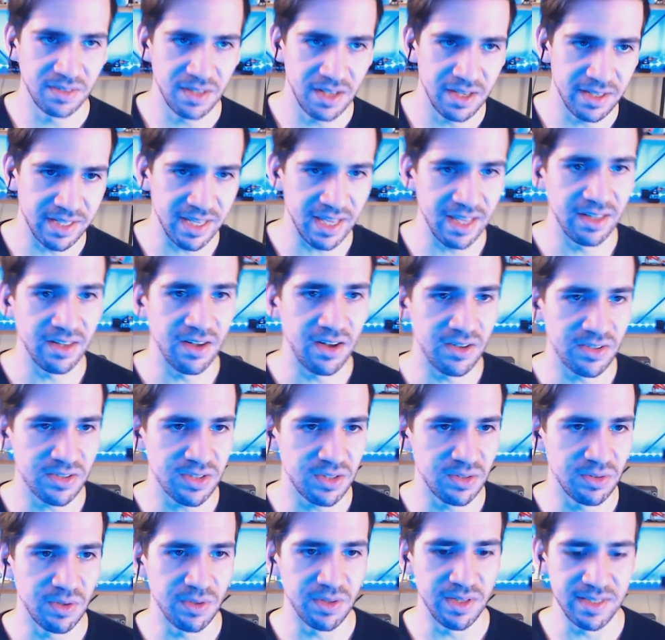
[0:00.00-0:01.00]
again,
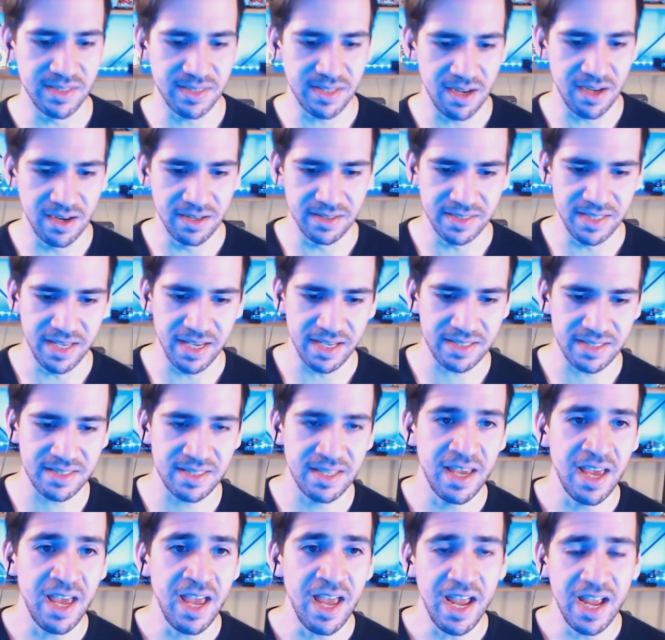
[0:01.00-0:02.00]
also known as
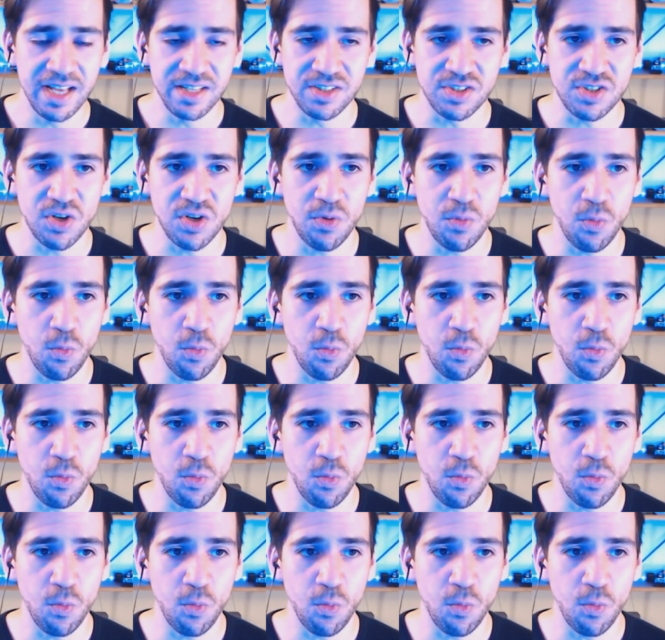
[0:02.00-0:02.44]
context. And so